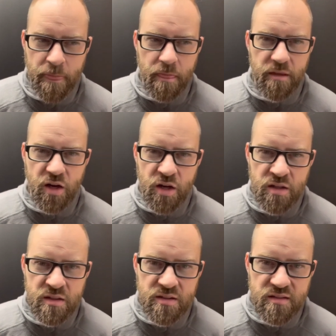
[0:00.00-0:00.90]
the
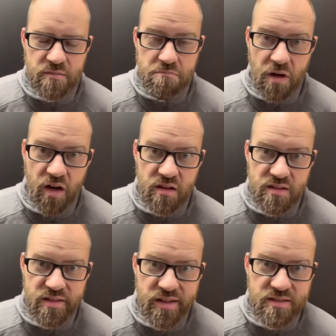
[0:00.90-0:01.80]
arts,
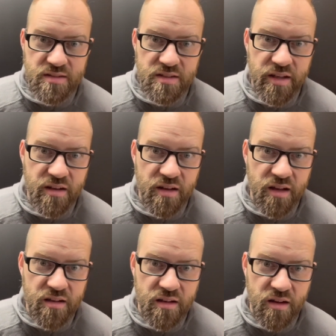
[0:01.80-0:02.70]
politics, the
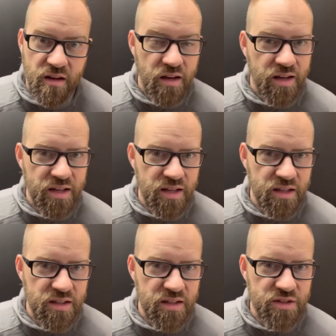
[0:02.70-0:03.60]
internet, and
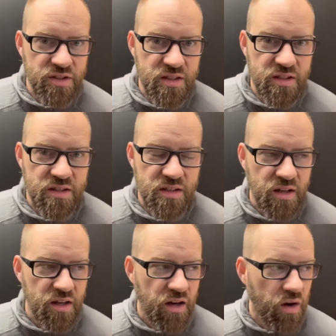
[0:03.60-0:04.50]
ADHD.
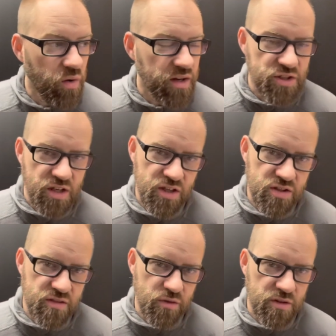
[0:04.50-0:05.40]
Oh, and
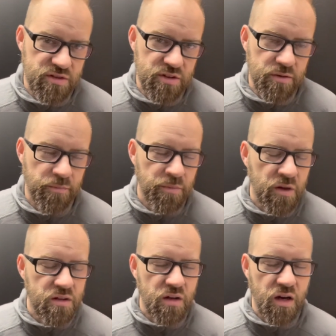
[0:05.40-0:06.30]
education, of course, too.
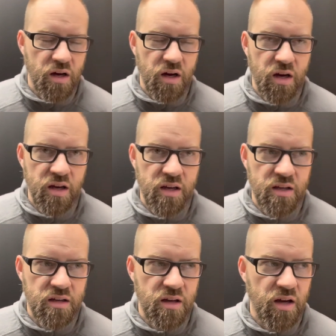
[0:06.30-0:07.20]

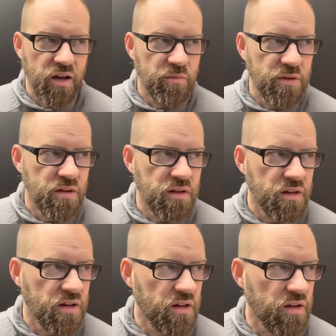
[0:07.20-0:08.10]
I have been
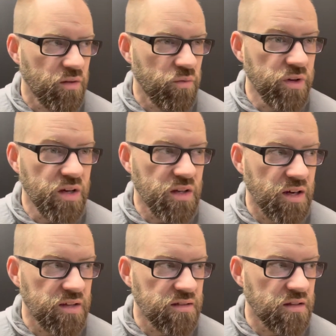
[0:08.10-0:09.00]

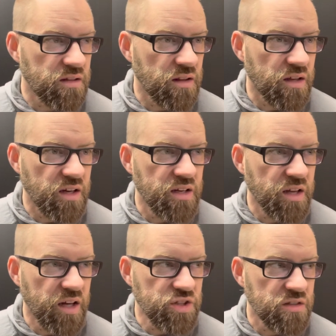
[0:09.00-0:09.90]
realizing the
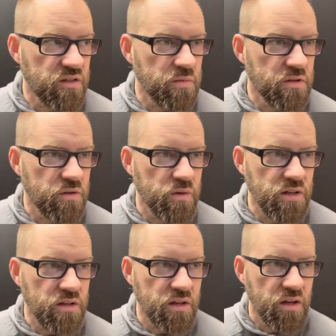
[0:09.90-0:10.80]
connections
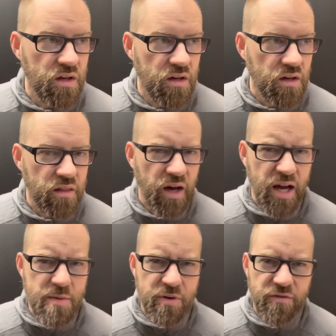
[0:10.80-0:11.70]
between the
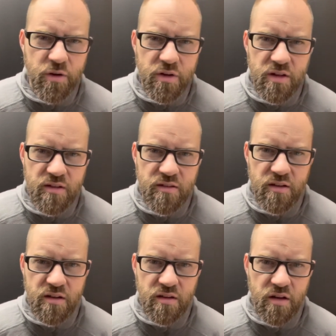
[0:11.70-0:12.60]
hyper-focus
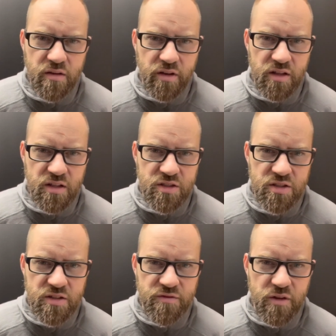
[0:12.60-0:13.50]
that a lot of
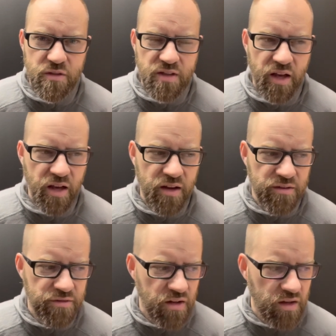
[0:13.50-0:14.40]
ADHD folks
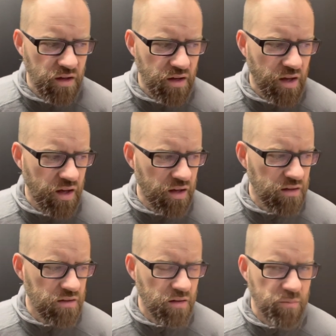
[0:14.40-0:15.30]
have
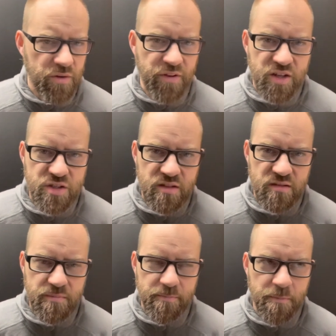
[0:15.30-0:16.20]
and
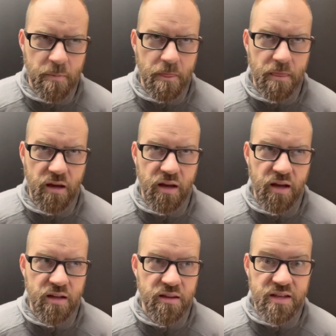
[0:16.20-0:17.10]
perfectionism.
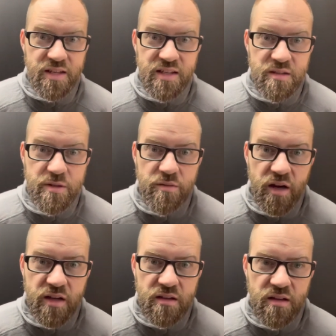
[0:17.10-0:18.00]
And the need to be
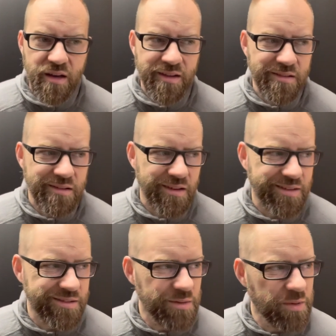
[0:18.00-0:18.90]
right, and like
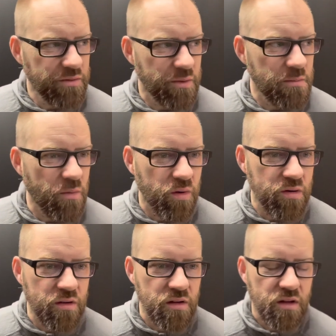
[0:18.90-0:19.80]
there's a bit of a
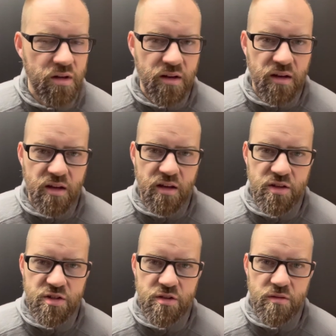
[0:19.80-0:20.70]
moral
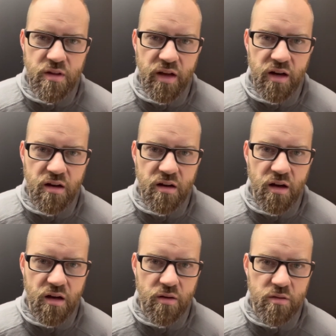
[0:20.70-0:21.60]
issue there,
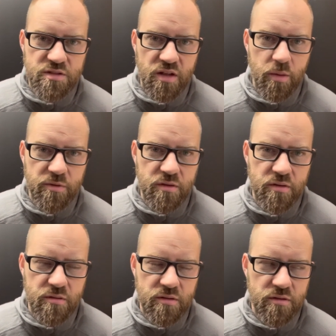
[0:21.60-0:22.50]
which I'll hope
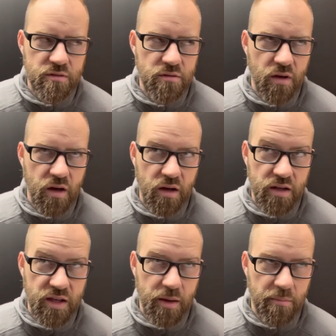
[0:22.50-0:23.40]
to
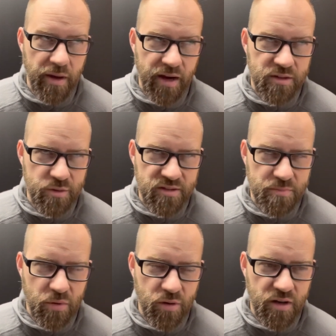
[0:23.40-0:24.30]
get back to
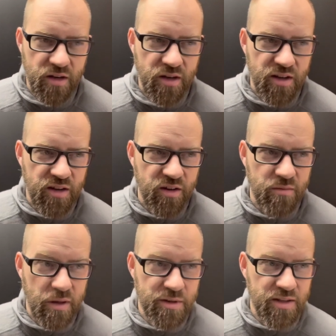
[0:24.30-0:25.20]
exploring, or
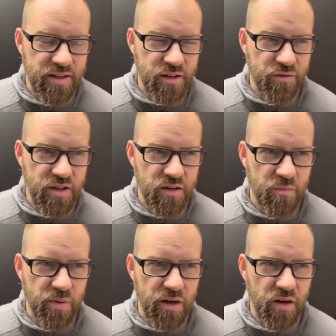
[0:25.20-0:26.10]
maybe in a later video.
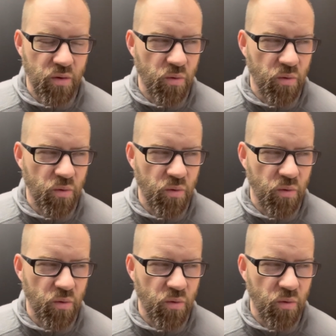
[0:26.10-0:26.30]
But